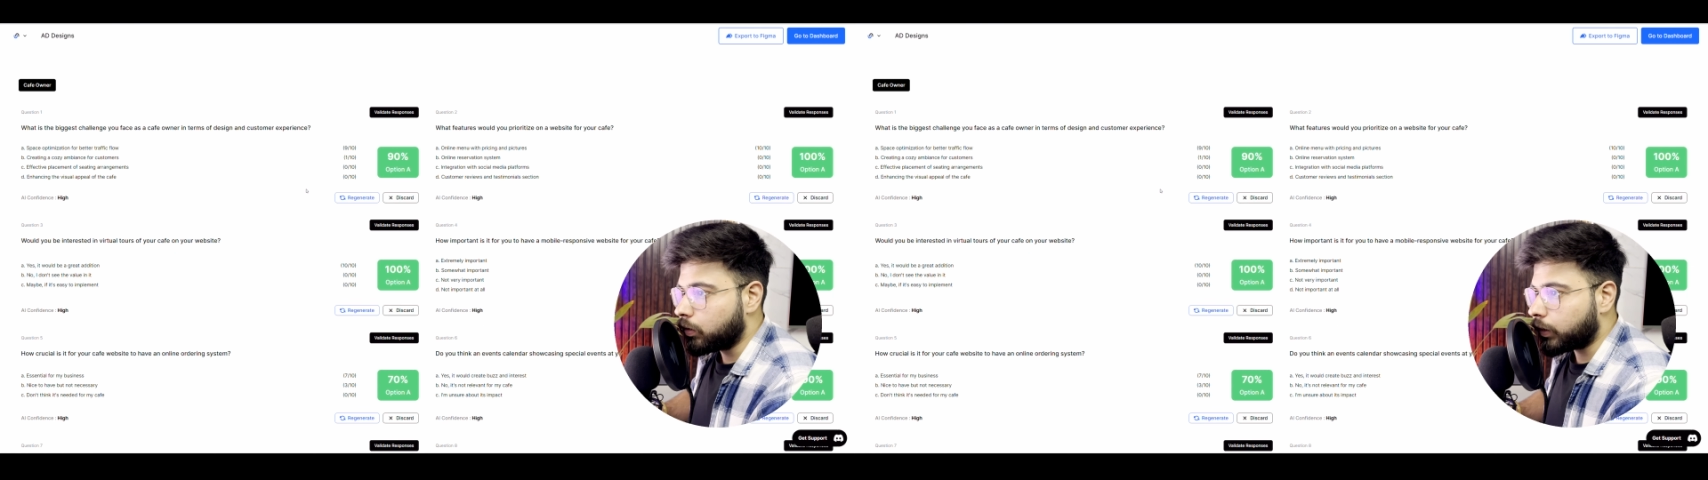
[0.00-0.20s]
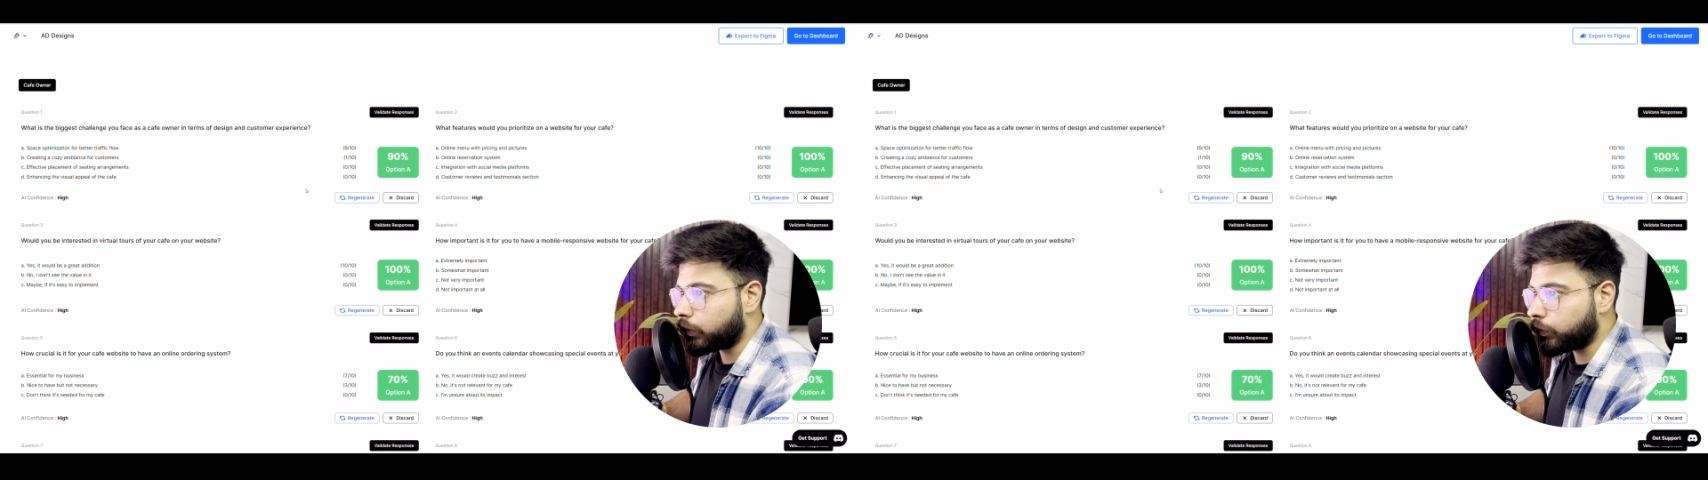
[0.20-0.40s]

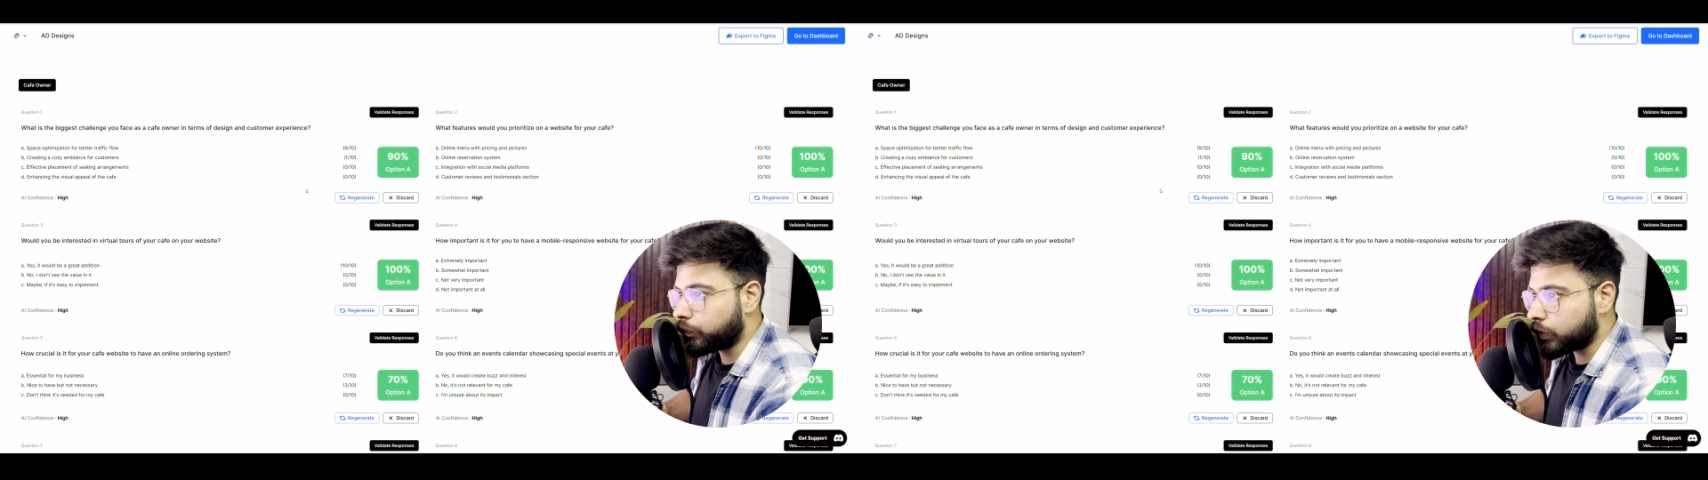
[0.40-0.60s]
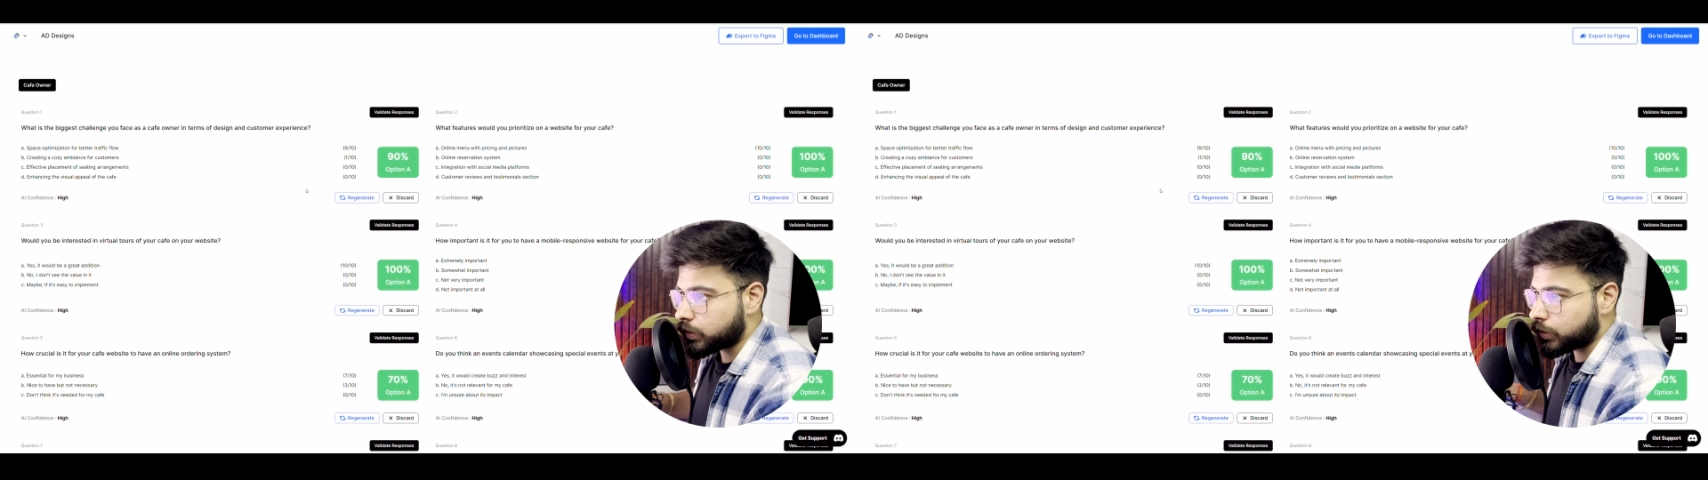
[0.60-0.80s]
Now the
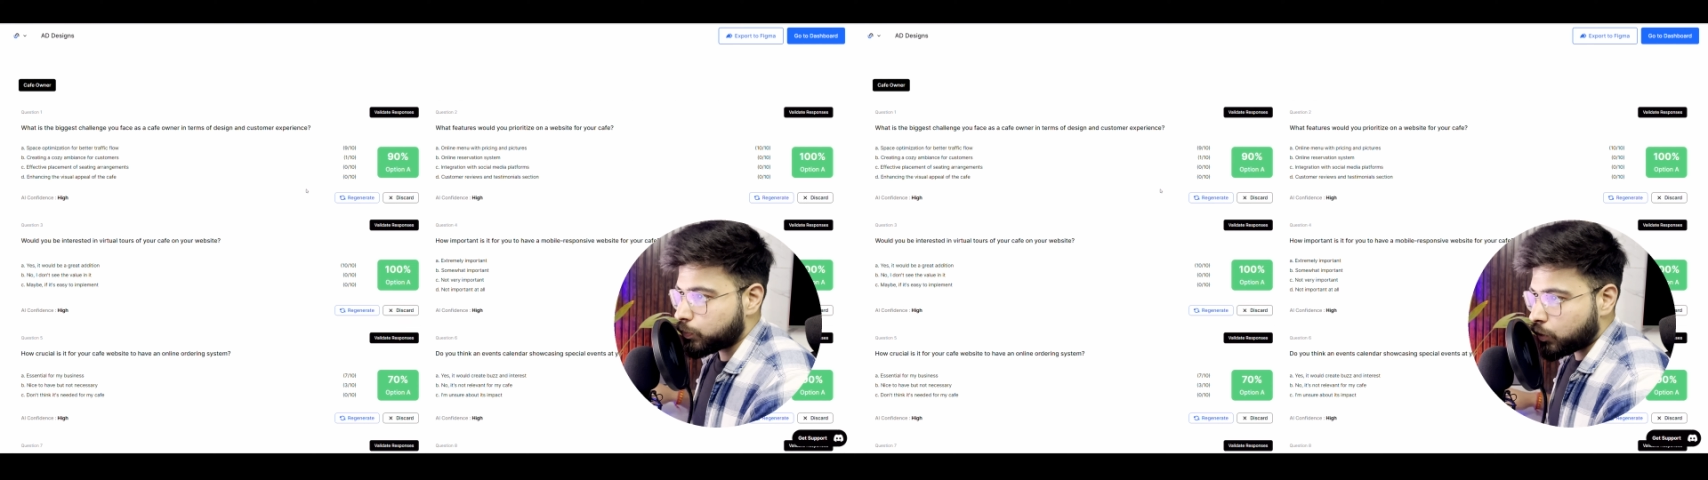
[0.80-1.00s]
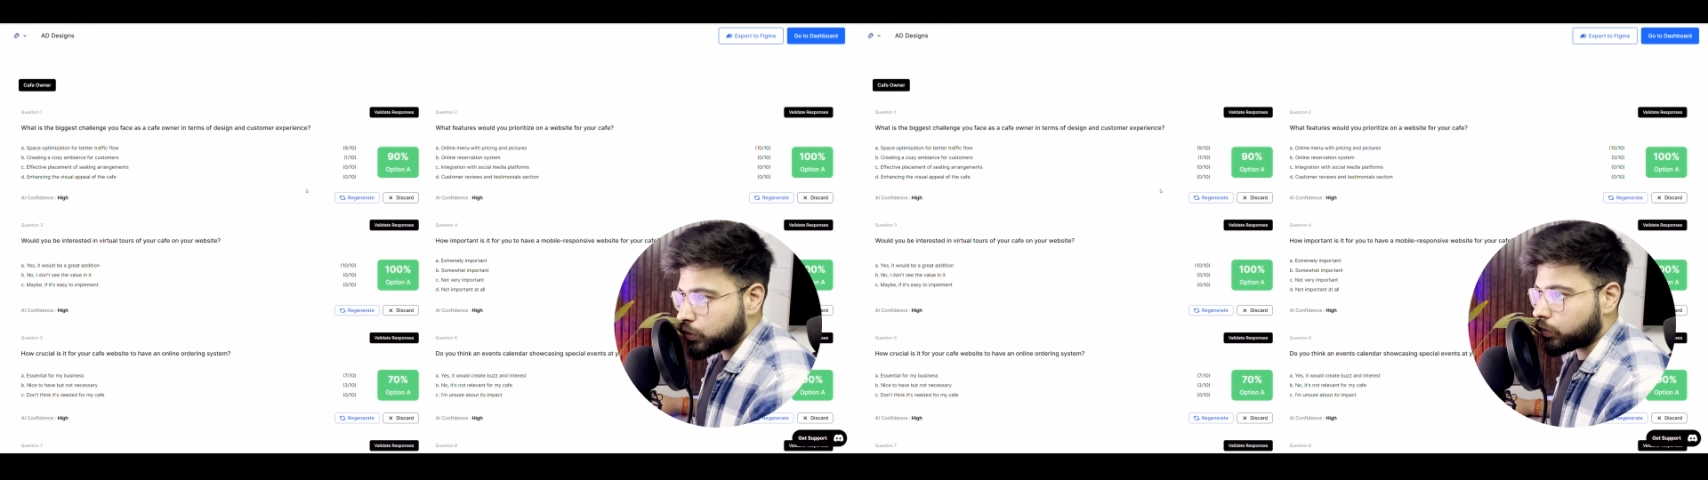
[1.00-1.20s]
first
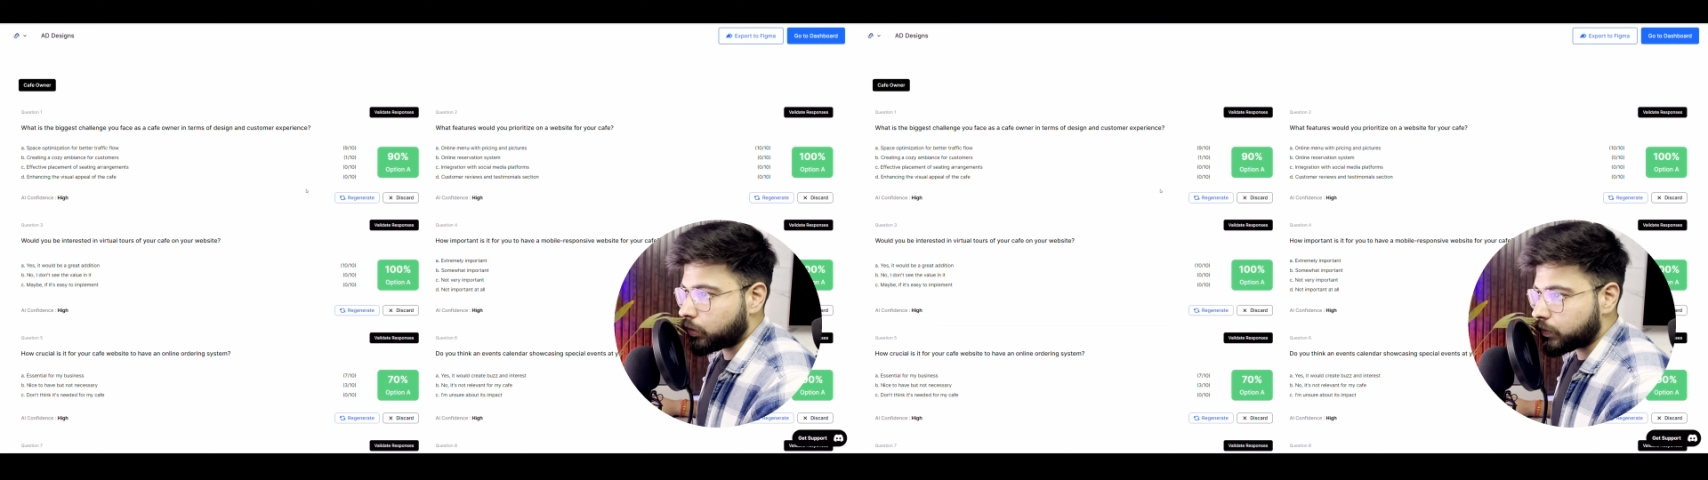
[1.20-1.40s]
response on this